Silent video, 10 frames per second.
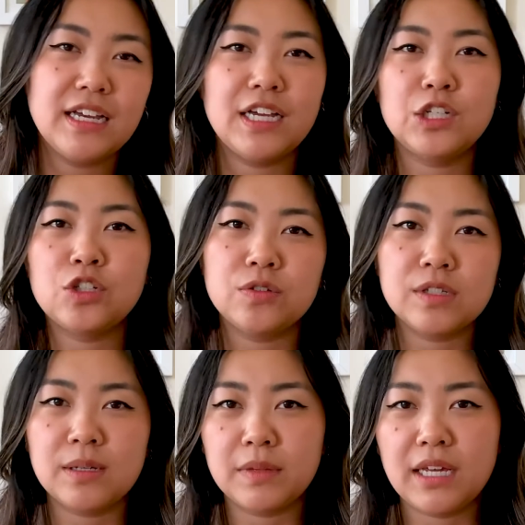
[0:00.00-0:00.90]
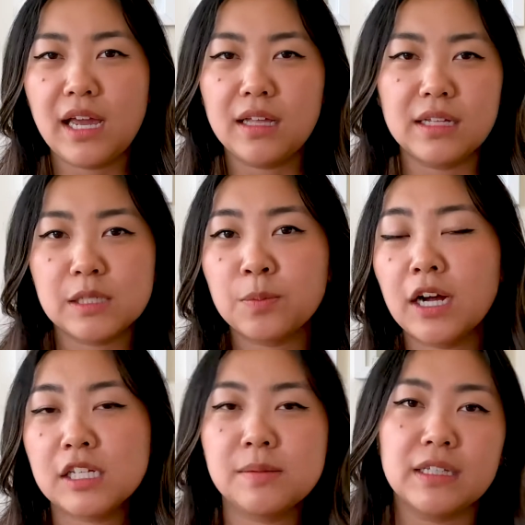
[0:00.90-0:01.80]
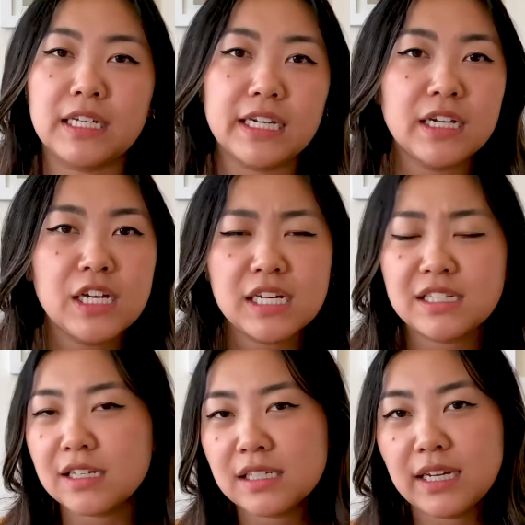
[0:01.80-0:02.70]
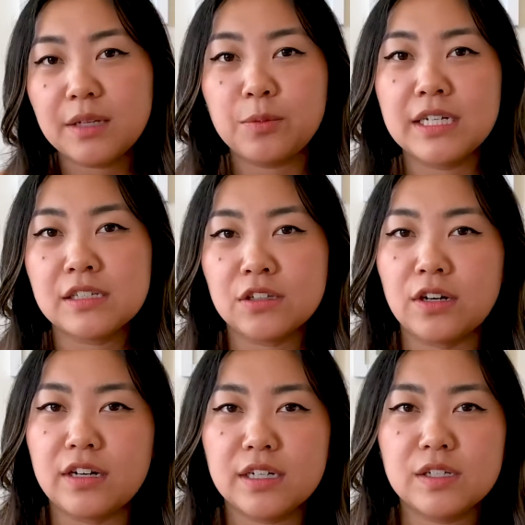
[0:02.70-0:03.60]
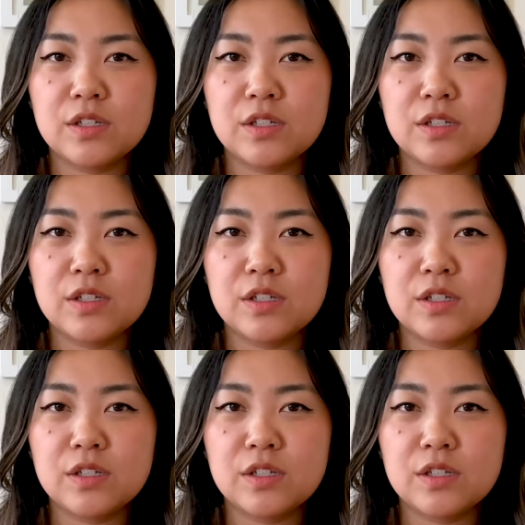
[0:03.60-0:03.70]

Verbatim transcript: and choose something that's approximately six to eight weeks long.